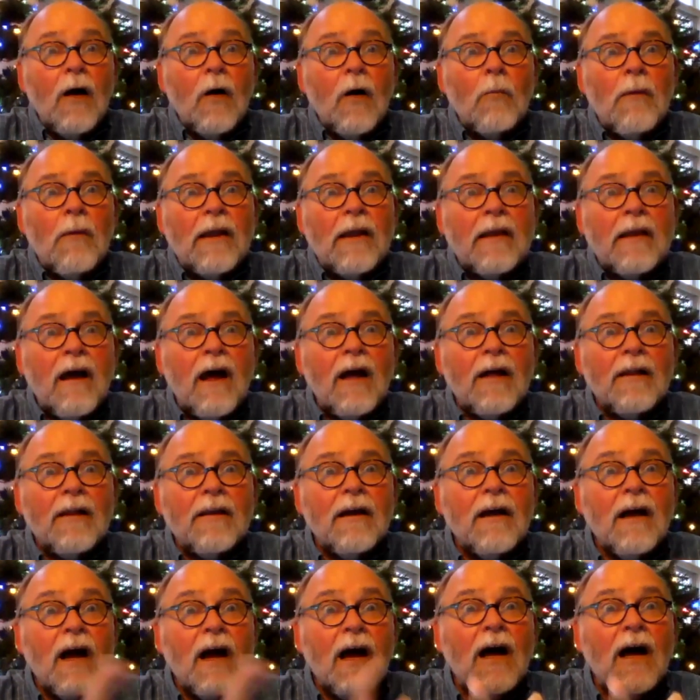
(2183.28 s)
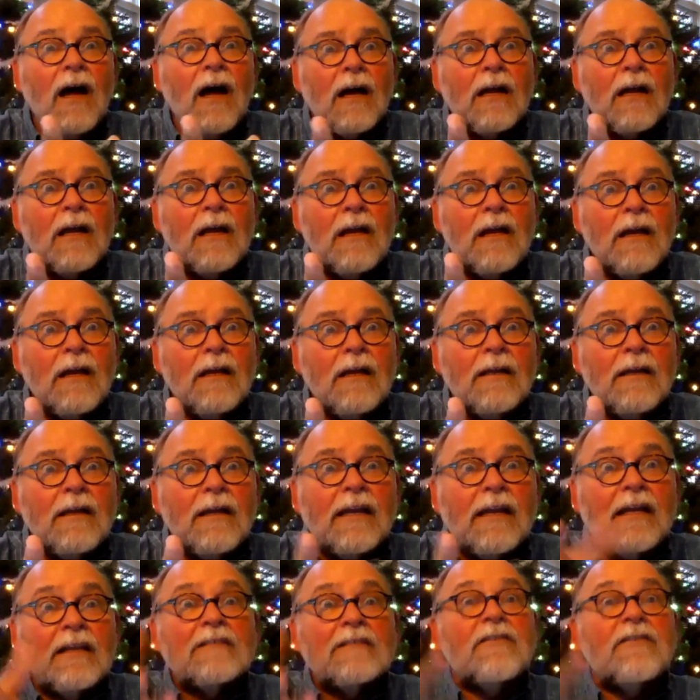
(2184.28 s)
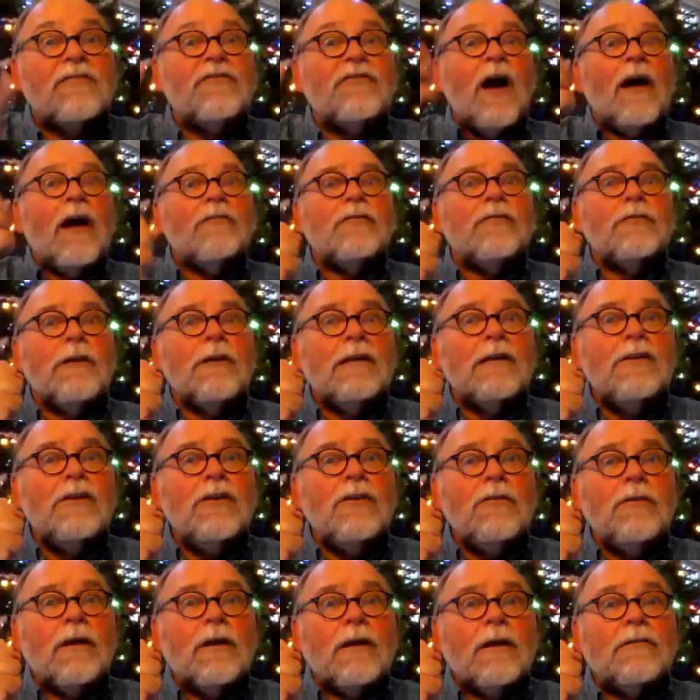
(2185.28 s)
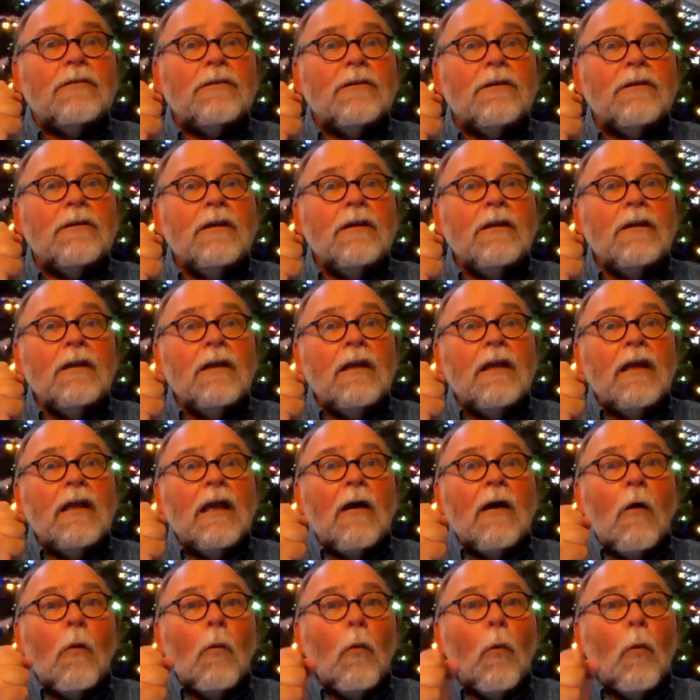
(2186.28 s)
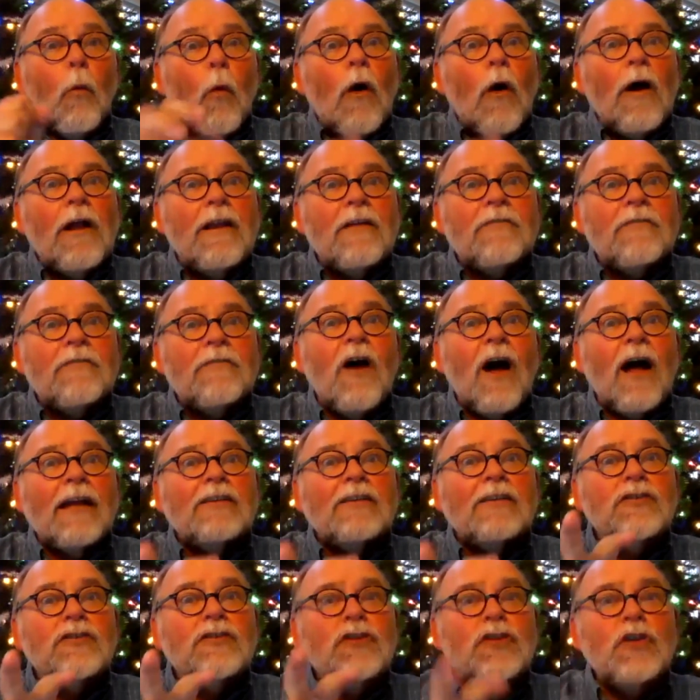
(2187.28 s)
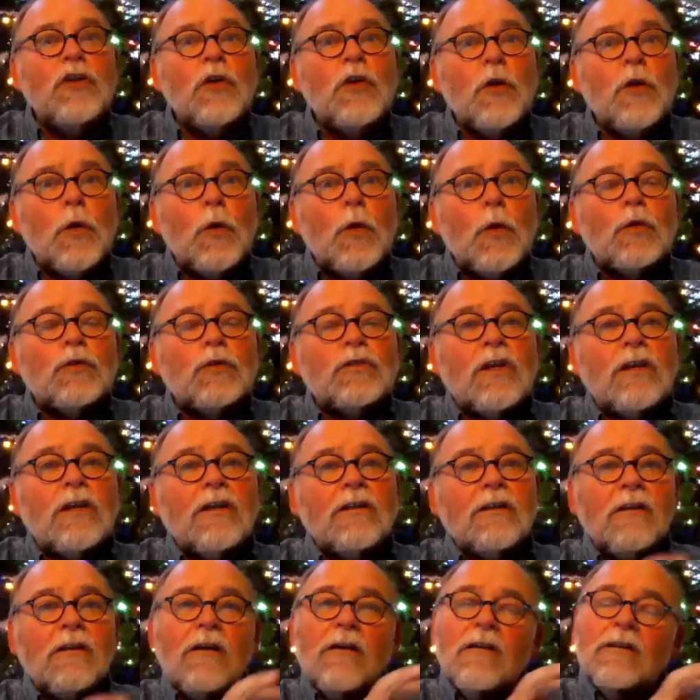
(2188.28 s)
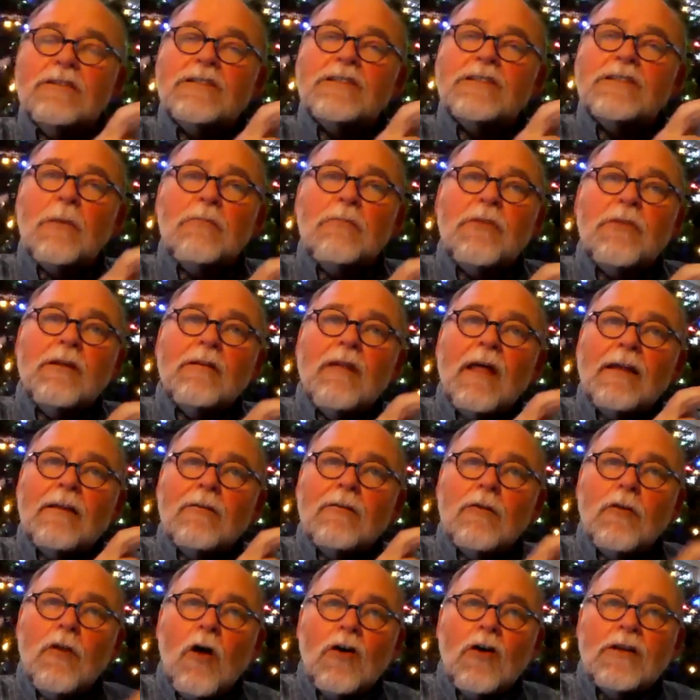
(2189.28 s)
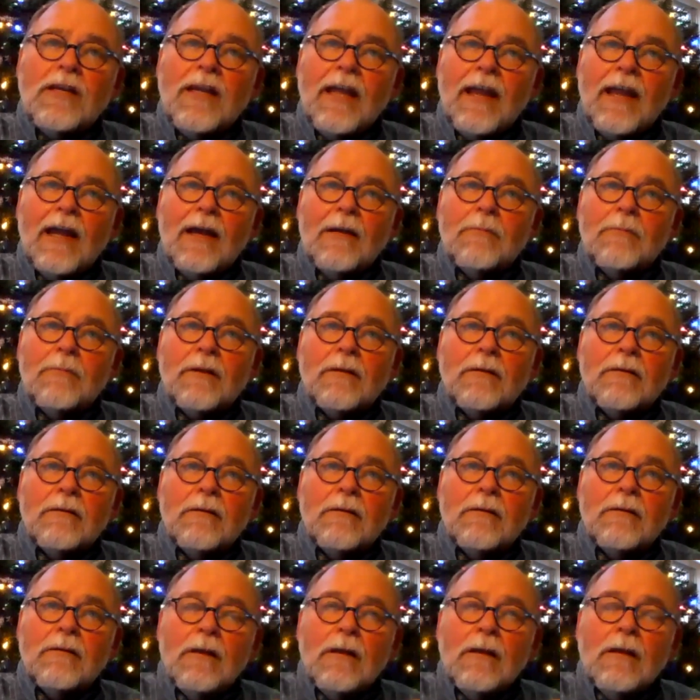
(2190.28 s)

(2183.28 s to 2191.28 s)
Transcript: my God, Huck is a 5-thread unit. What if I use something like log cabin